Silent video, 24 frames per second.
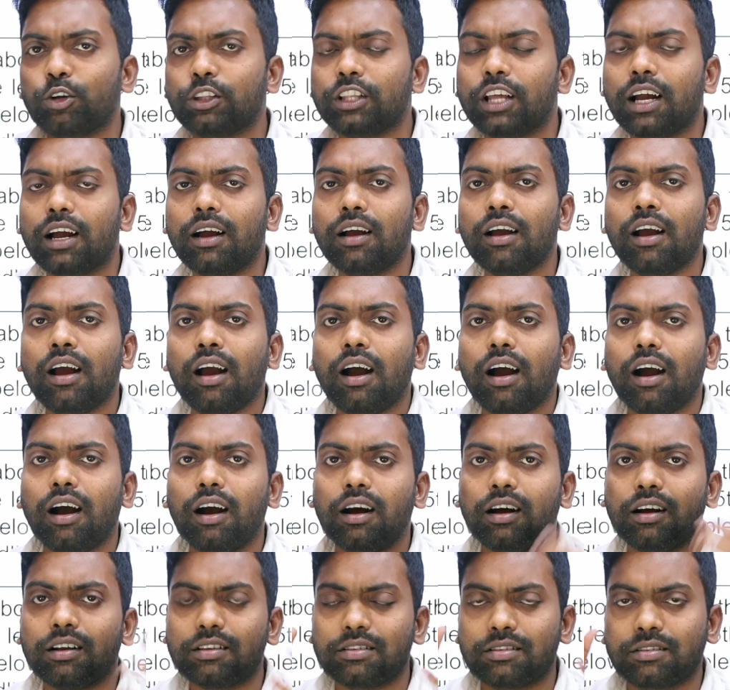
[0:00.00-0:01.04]

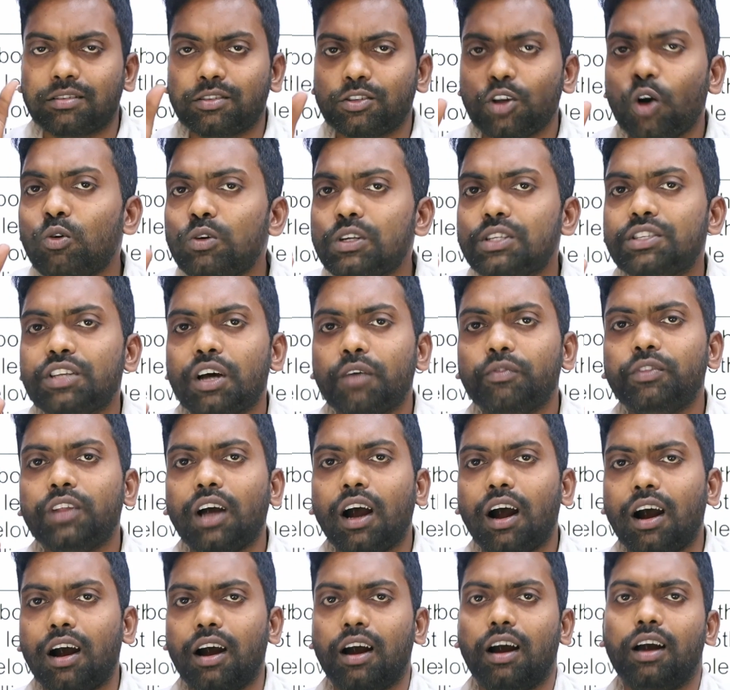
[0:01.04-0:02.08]
the sounds of the
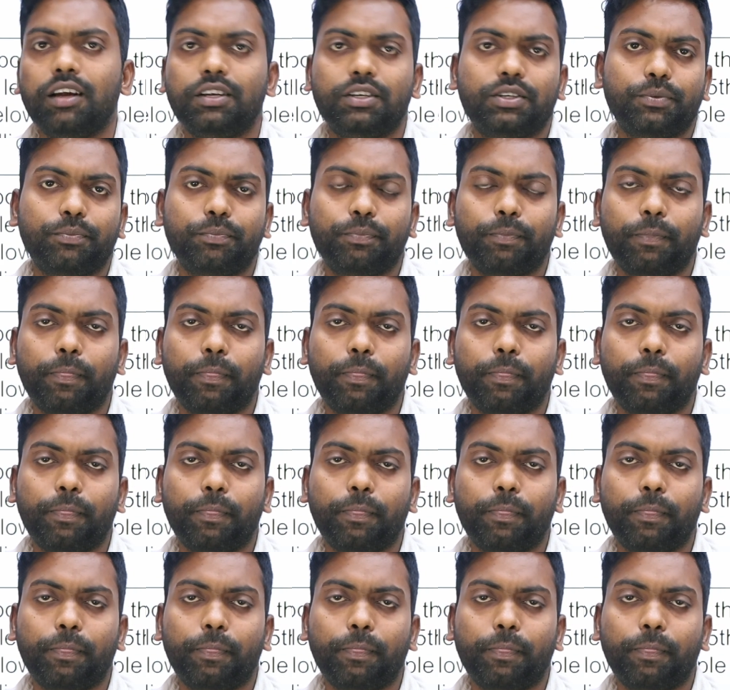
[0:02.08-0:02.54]
heart?